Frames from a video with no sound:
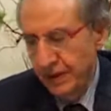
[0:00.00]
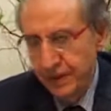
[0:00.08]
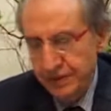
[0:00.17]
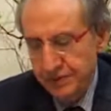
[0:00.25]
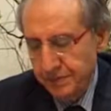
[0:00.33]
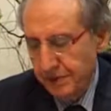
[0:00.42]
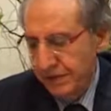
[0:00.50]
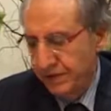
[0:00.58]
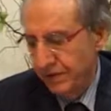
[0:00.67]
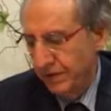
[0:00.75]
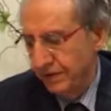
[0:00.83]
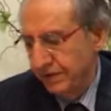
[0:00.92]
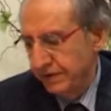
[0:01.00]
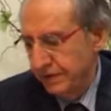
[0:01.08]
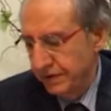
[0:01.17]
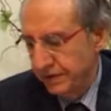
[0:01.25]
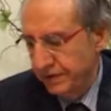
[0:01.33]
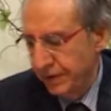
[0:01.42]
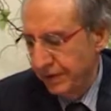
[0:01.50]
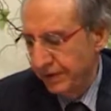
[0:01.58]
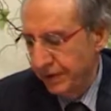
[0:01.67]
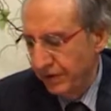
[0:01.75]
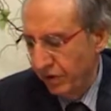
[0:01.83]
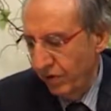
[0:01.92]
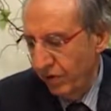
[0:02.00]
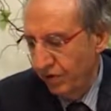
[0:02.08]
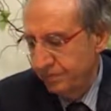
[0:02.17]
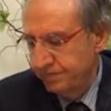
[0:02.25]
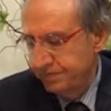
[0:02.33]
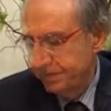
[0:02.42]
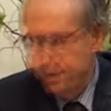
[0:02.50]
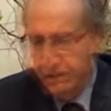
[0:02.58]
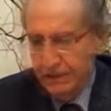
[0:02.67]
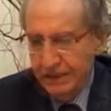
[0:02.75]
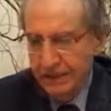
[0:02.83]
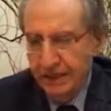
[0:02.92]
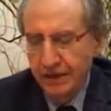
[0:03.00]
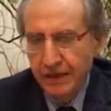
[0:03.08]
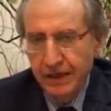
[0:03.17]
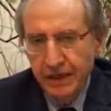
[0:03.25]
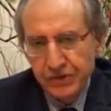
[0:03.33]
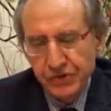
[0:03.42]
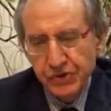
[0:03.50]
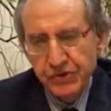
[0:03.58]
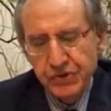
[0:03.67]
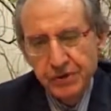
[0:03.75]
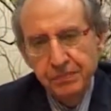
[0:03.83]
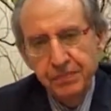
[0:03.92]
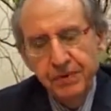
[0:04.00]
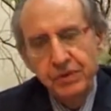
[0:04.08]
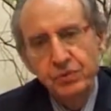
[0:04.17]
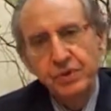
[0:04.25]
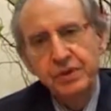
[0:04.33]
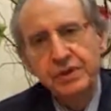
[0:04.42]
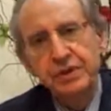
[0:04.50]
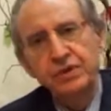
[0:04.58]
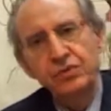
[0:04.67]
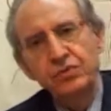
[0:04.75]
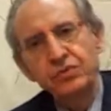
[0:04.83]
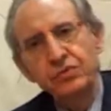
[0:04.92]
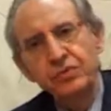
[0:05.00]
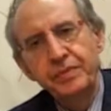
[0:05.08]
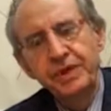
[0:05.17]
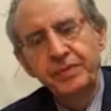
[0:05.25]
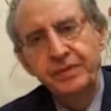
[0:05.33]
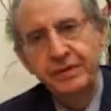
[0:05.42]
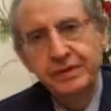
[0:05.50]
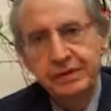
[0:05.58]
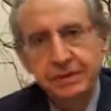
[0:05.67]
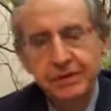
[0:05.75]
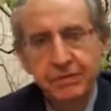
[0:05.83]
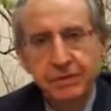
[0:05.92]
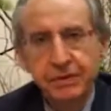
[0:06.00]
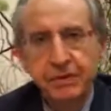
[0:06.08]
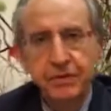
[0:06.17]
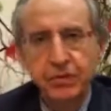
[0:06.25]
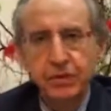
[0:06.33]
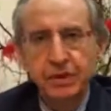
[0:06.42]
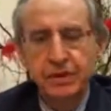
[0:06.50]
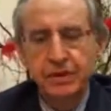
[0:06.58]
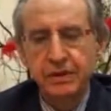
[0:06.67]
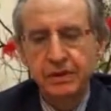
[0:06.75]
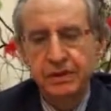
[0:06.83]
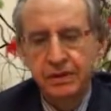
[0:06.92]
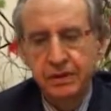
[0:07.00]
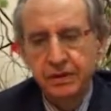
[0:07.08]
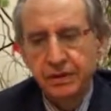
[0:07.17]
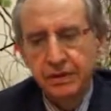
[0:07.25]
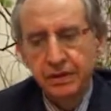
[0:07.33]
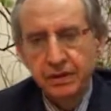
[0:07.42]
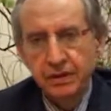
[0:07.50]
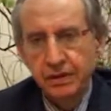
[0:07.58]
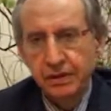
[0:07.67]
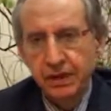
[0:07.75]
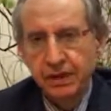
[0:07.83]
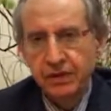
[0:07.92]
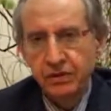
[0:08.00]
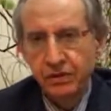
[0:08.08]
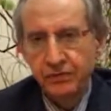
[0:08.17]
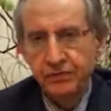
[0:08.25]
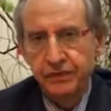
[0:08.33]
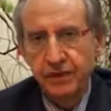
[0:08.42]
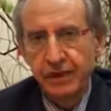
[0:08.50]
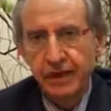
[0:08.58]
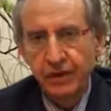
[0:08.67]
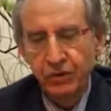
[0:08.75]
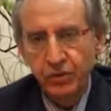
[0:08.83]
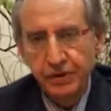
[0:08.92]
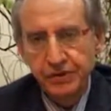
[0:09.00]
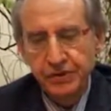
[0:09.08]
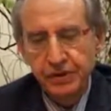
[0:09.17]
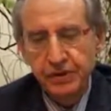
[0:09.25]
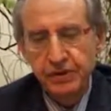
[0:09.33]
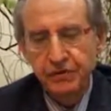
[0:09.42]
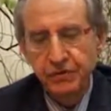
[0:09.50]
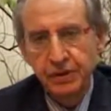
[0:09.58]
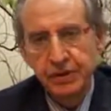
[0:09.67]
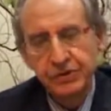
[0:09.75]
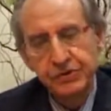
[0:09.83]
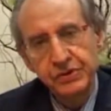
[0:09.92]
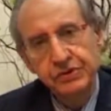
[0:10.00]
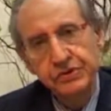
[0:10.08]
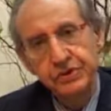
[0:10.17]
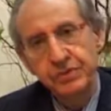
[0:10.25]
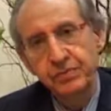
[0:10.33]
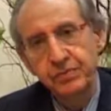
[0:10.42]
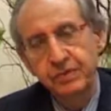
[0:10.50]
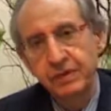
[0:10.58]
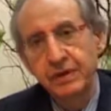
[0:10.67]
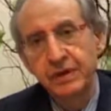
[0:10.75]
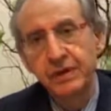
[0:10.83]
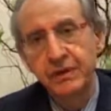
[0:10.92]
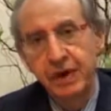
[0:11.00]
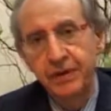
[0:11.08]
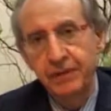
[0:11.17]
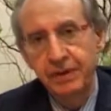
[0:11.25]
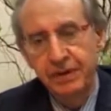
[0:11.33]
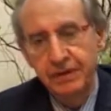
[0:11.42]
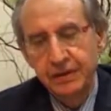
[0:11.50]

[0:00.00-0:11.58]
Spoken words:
aspect of Islamic law. The relationship between the two may be resembled with that of the language in relationship with the grammar.